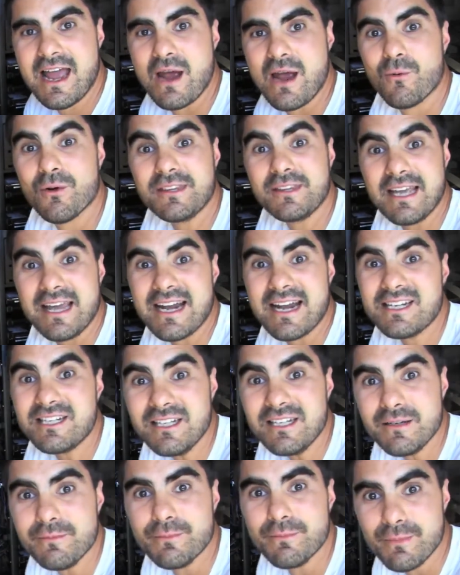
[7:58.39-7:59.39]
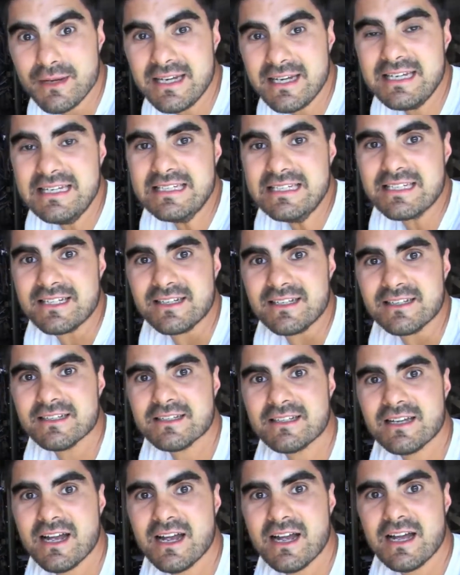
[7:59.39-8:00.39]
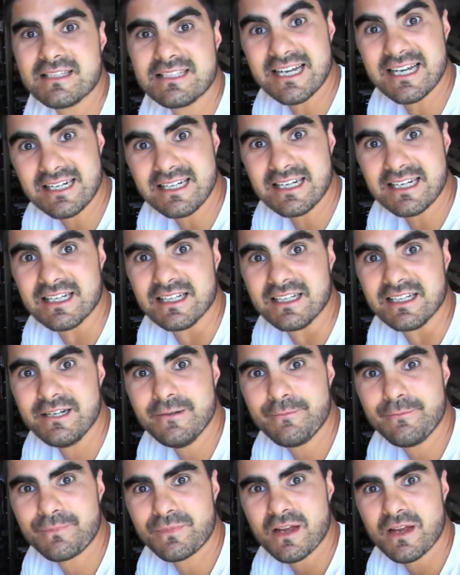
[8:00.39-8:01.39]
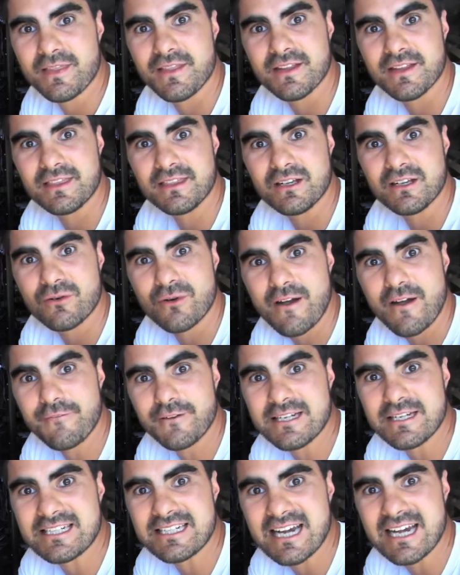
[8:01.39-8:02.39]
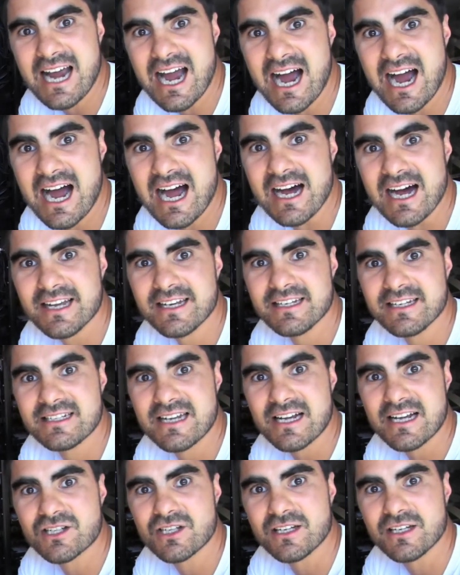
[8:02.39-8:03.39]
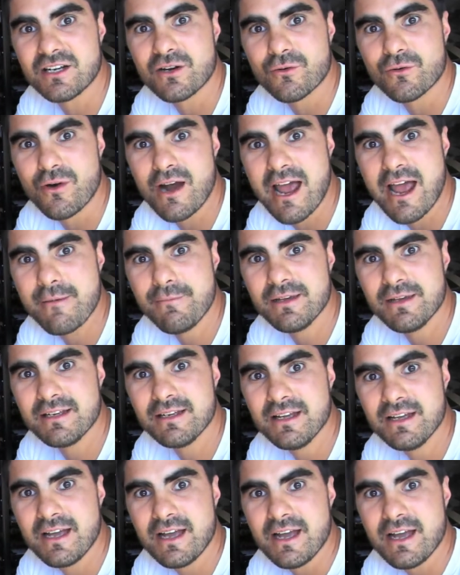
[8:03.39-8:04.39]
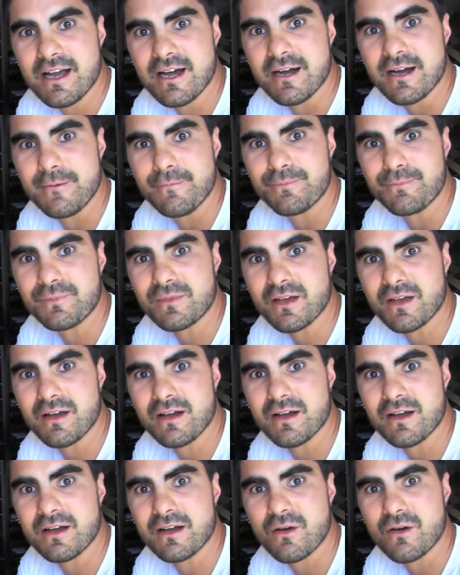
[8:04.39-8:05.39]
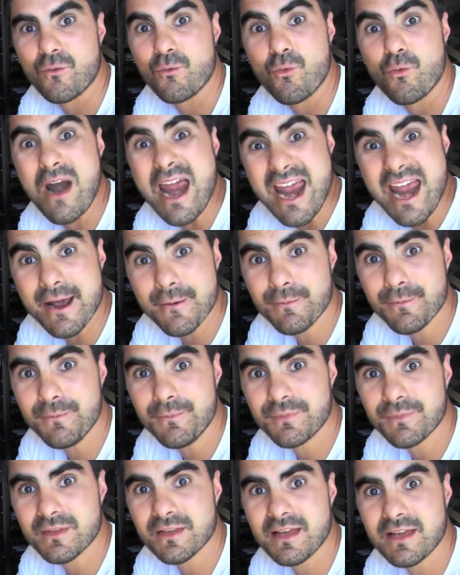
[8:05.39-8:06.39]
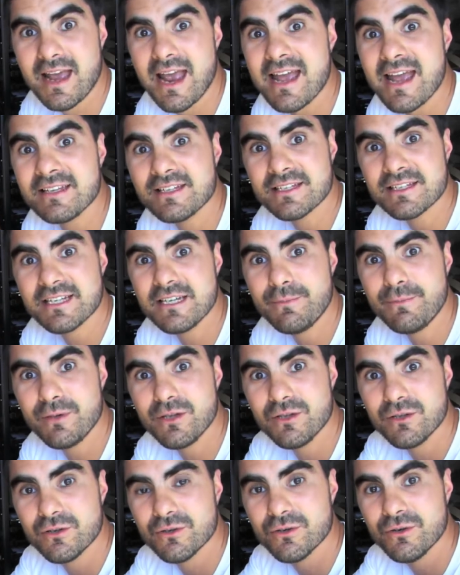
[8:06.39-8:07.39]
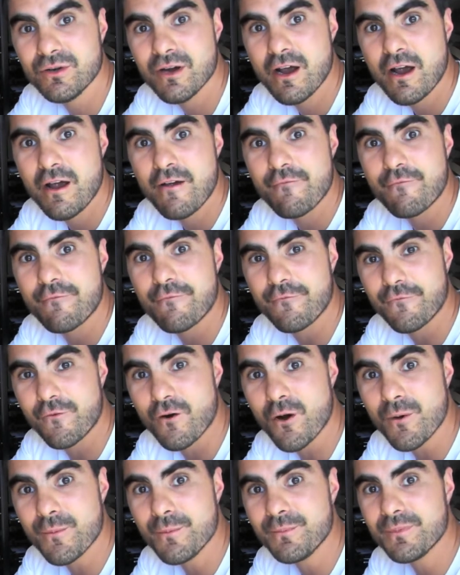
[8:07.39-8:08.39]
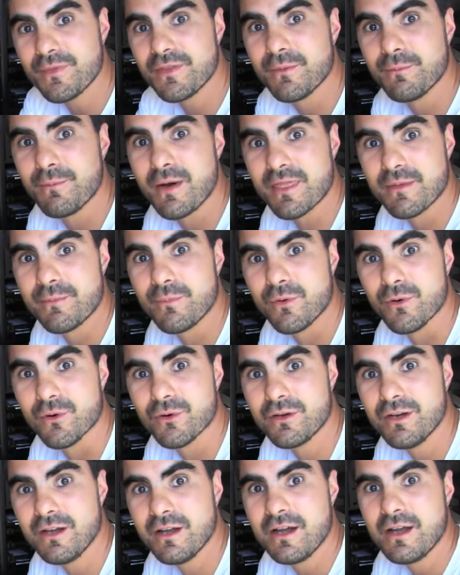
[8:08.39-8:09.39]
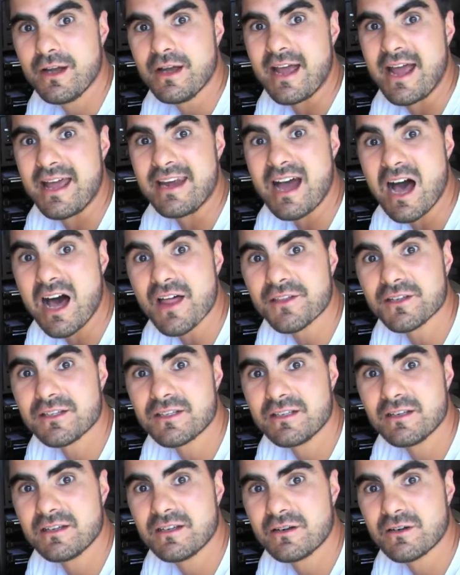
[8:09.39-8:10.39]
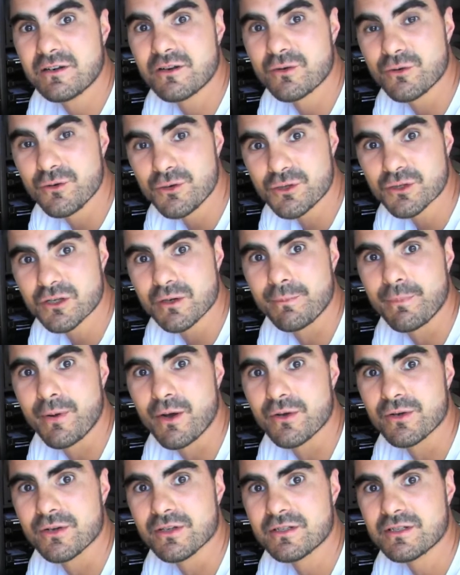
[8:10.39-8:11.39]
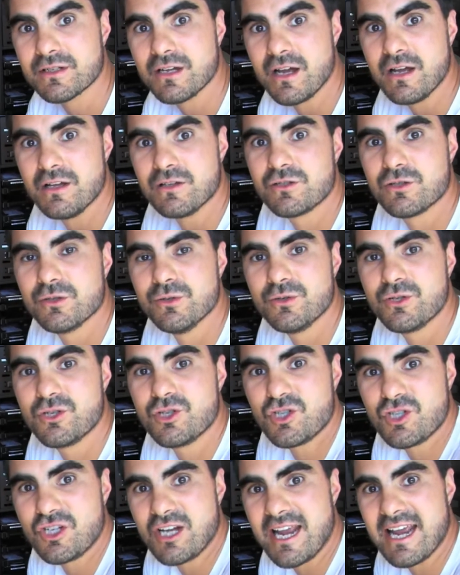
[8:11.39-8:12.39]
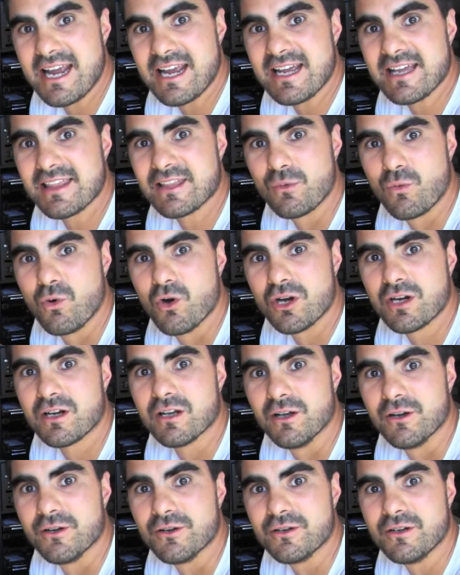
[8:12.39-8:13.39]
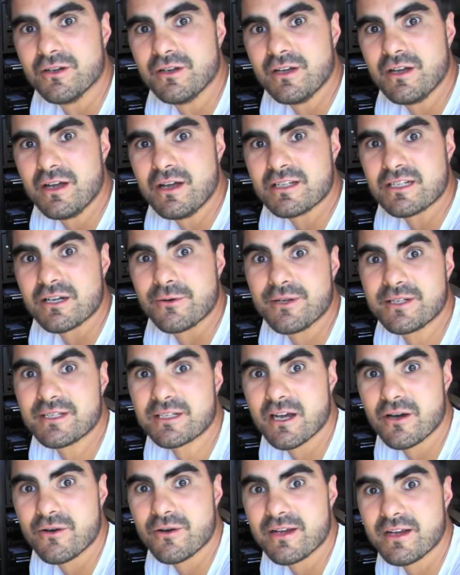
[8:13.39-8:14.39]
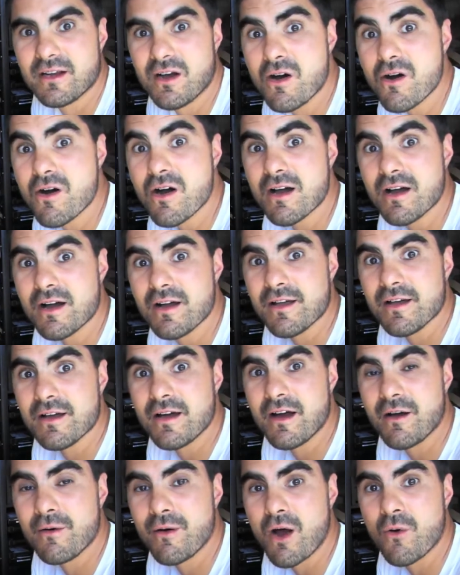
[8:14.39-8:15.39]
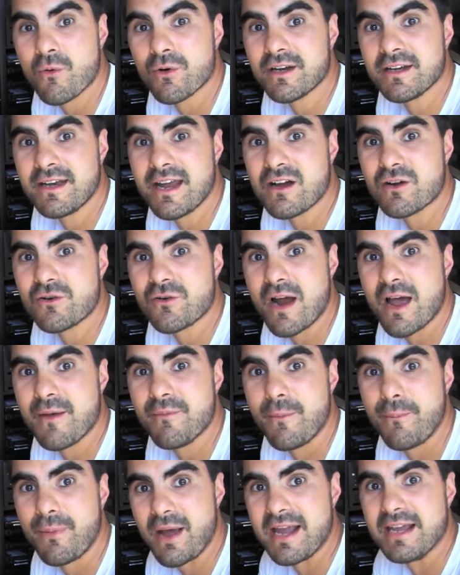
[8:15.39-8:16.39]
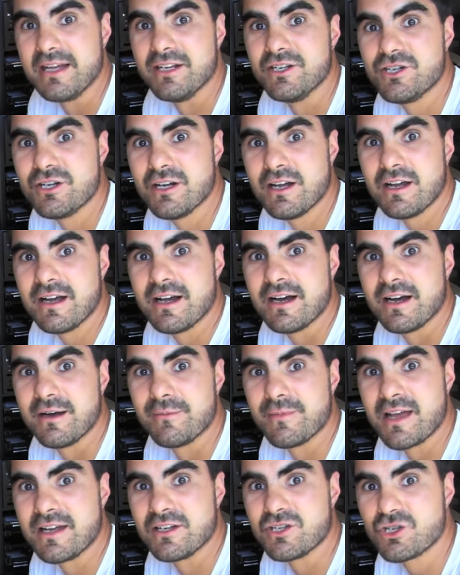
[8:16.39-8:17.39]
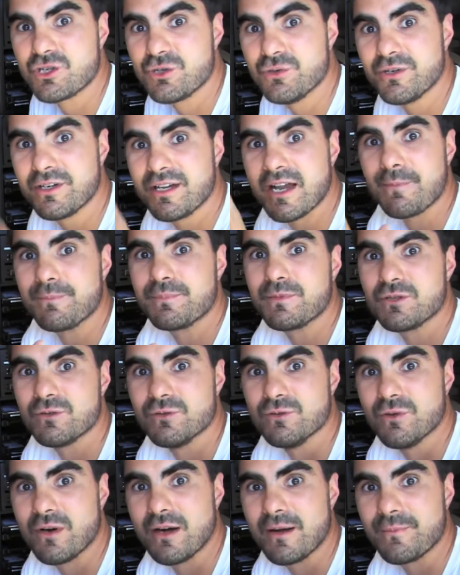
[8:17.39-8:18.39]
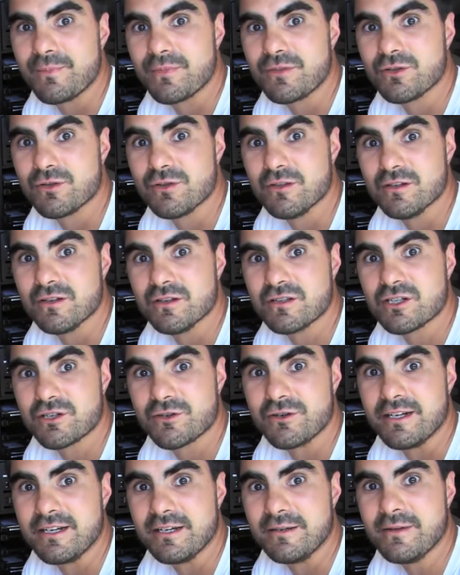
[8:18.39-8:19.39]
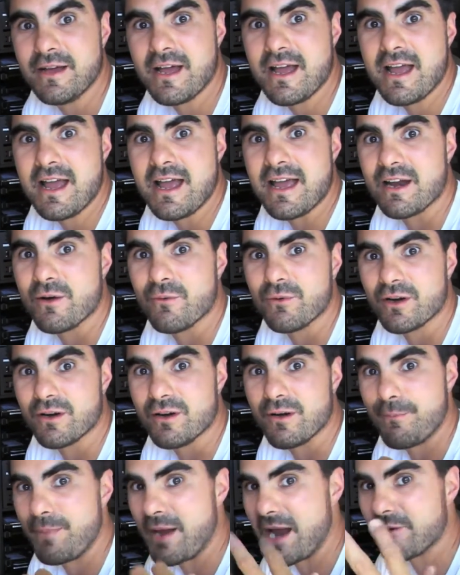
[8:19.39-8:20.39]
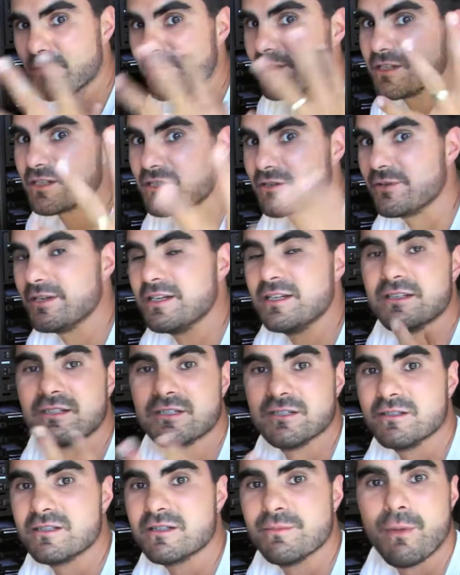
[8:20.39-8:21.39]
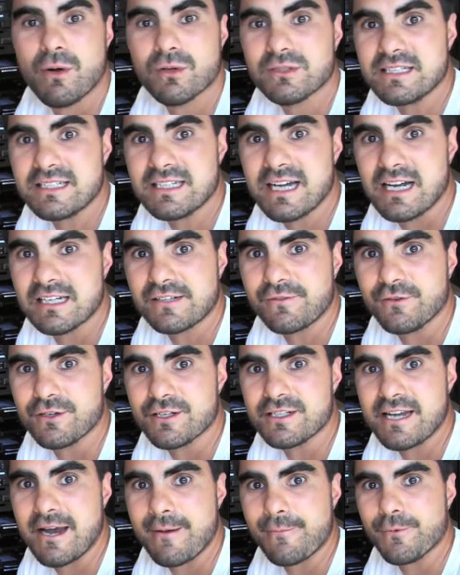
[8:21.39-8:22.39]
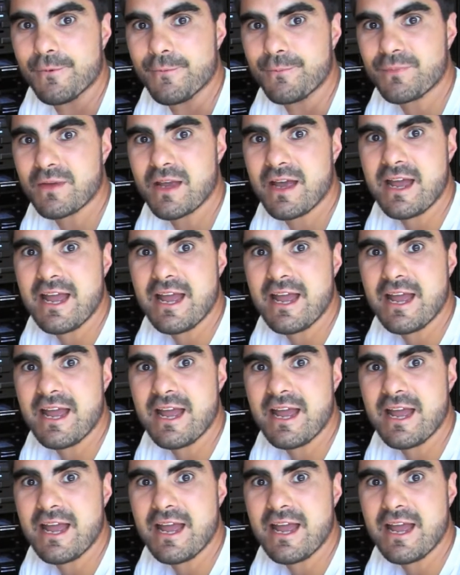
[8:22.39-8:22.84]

And what that actually means is, technically, the, the graphics card is actually grabbing um, uh, RAM and CPU from the motherboard and other crucial components to share the workload. So it's going, oh, I, I, I want to now grab a page uh, and shoot it up to, um, to the screen. And I want to power this screen to, to multitask, for example.